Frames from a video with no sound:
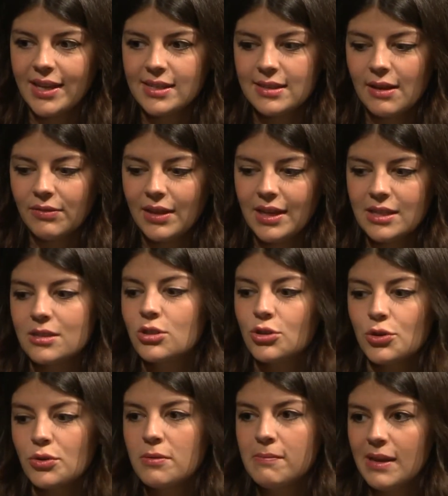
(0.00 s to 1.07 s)
stuff that is
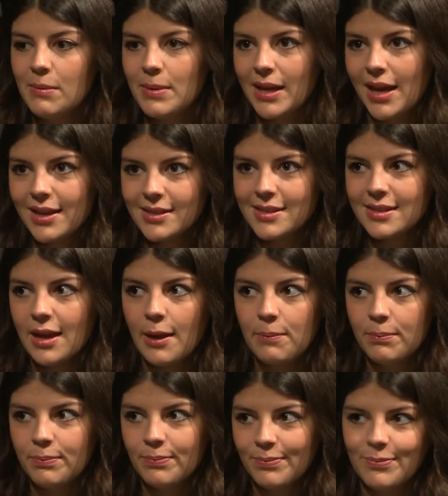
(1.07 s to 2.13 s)
true to me because
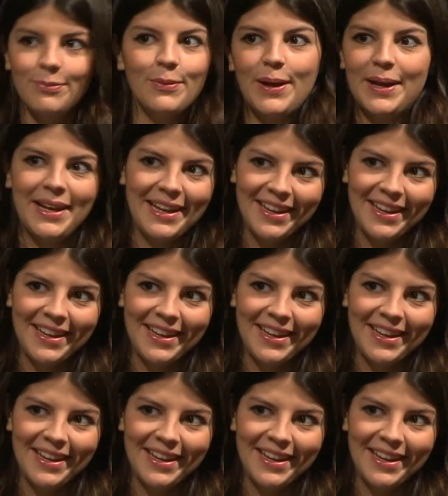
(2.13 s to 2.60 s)
I'm writing